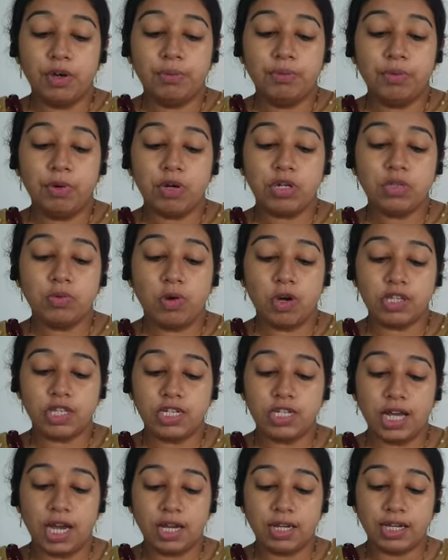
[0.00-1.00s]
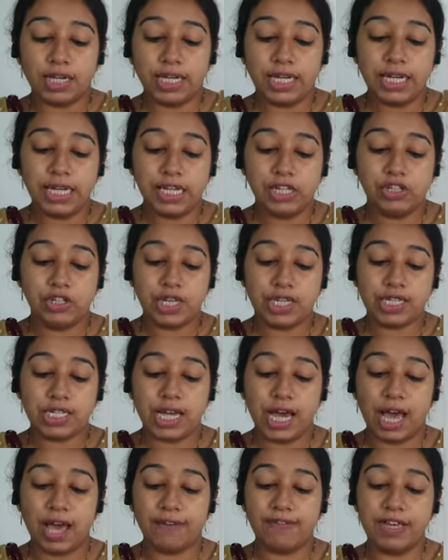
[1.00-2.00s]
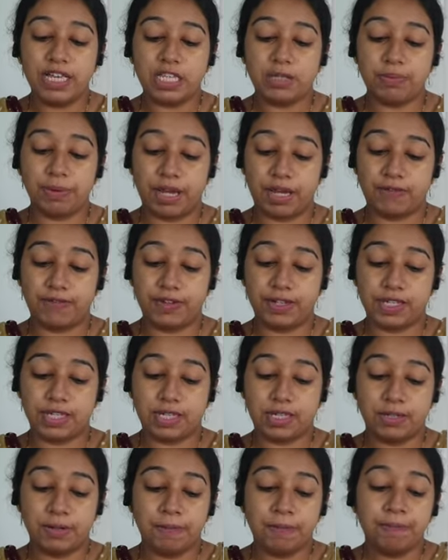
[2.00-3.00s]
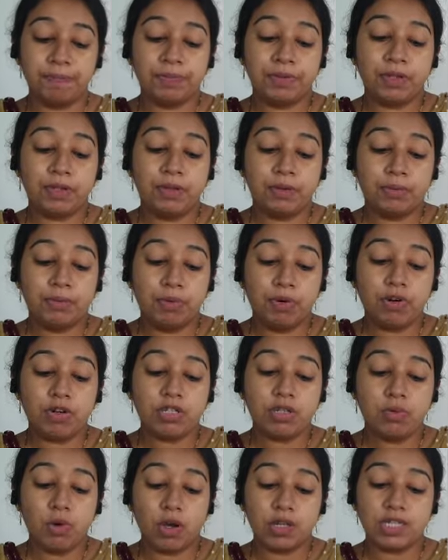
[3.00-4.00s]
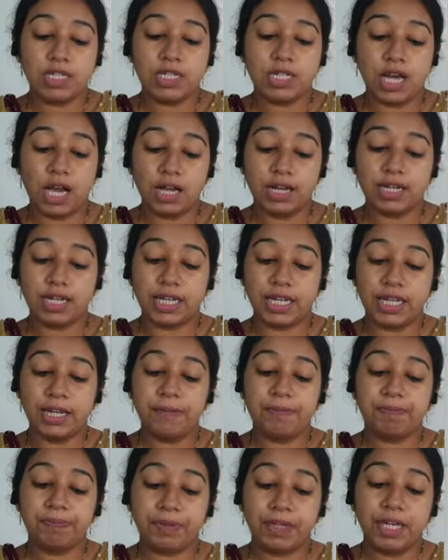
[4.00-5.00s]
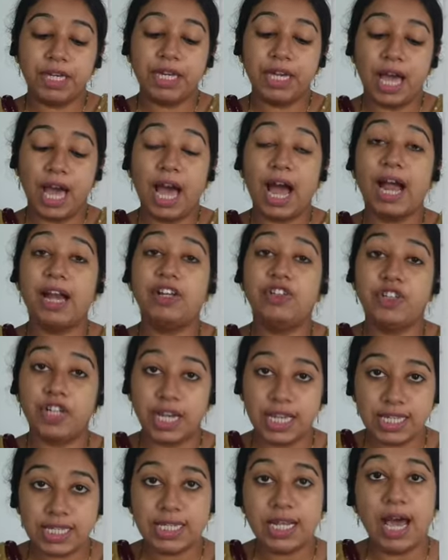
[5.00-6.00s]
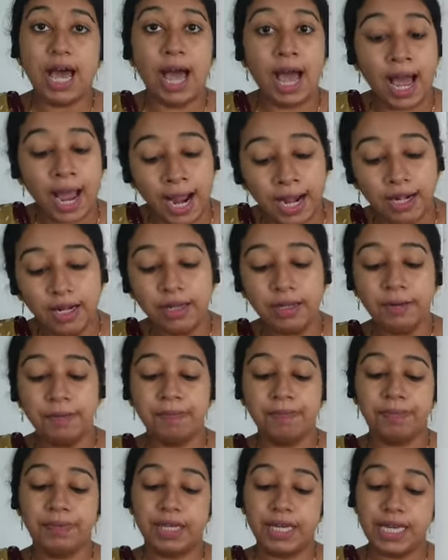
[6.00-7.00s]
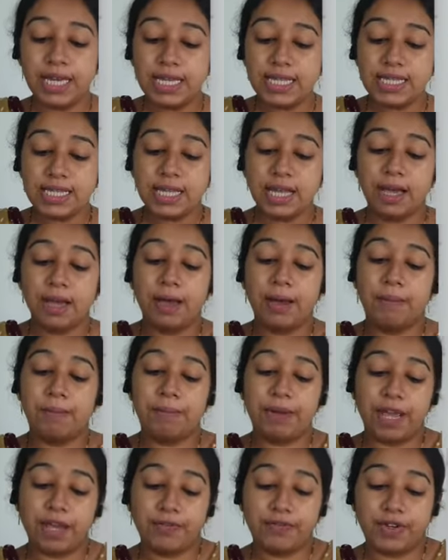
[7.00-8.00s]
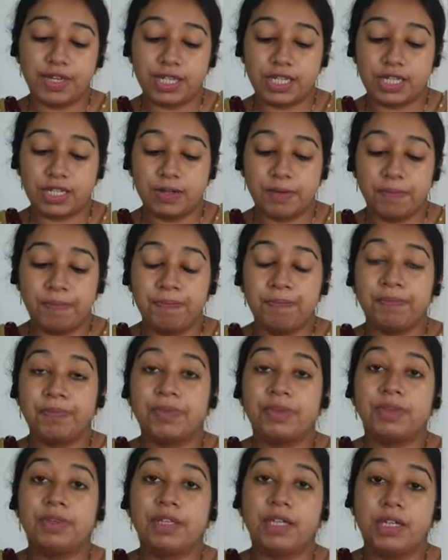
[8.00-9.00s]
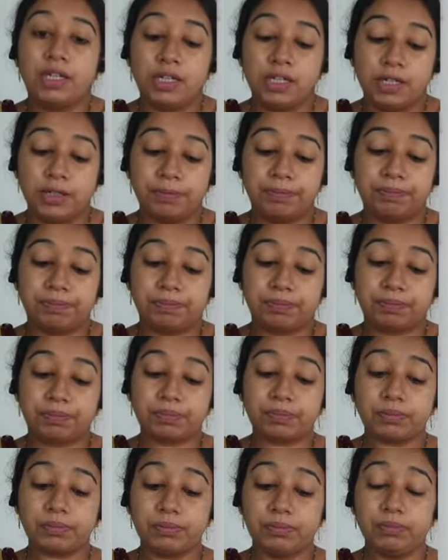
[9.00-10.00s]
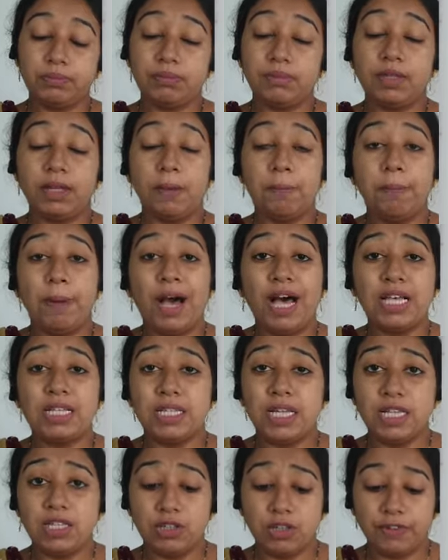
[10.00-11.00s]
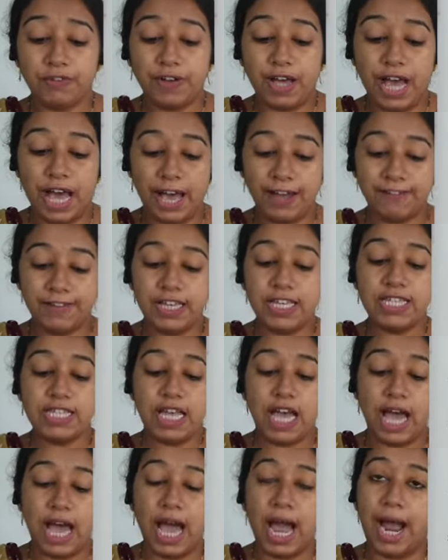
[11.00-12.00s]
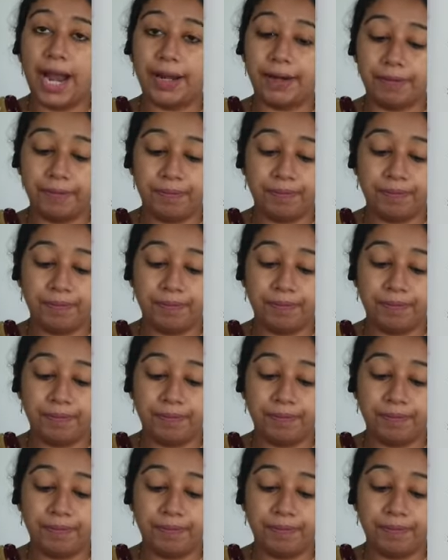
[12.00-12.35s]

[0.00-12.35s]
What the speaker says: Bose wasn't hungry, he just had his breakfast. Bose wasn't hungry, he had just had his breakfast. The past tense of have is had.